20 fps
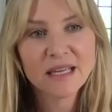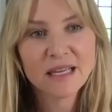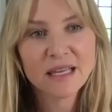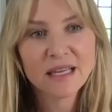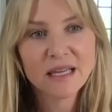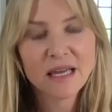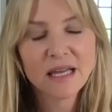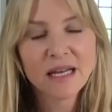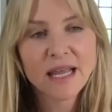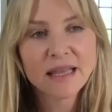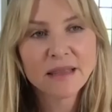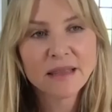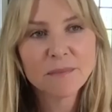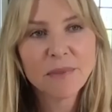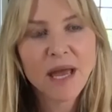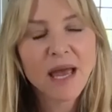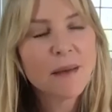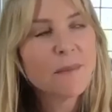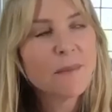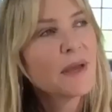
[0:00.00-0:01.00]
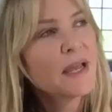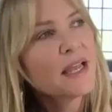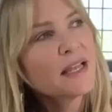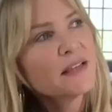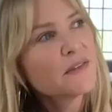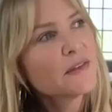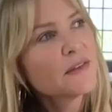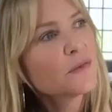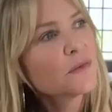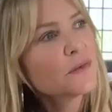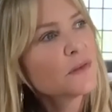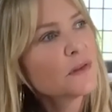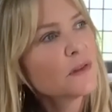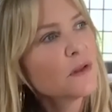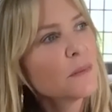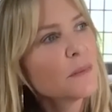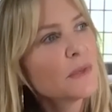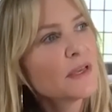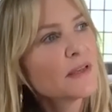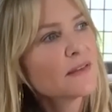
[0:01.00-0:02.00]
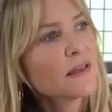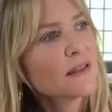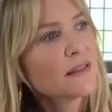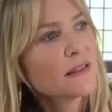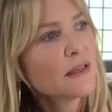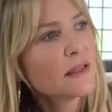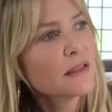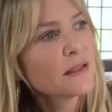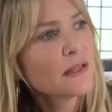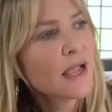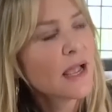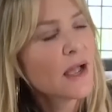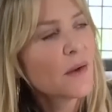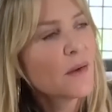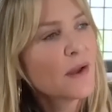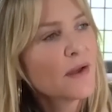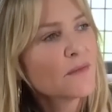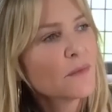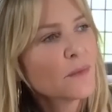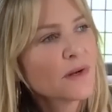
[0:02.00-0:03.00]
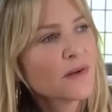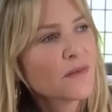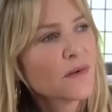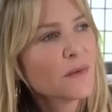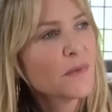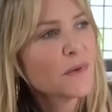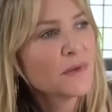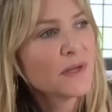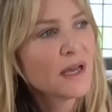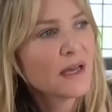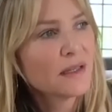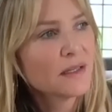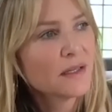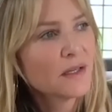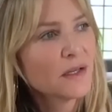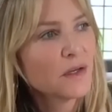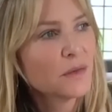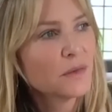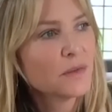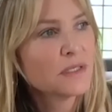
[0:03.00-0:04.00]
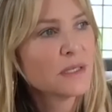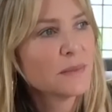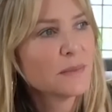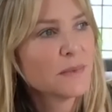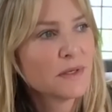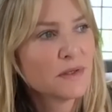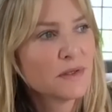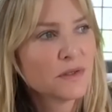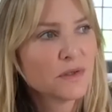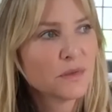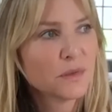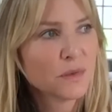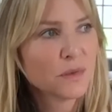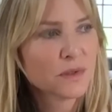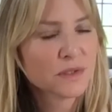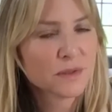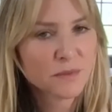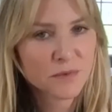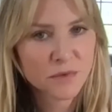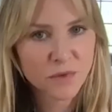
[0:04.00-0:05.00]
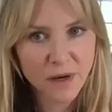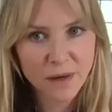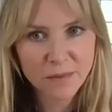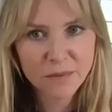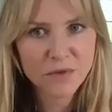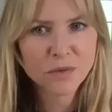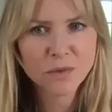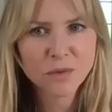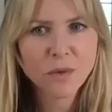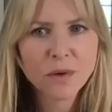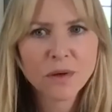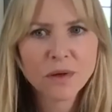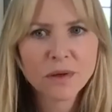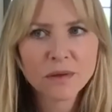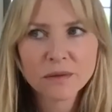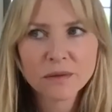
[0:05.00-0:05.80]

And but it's interesting though, because I think that whatever modality you dip into or subscribe to or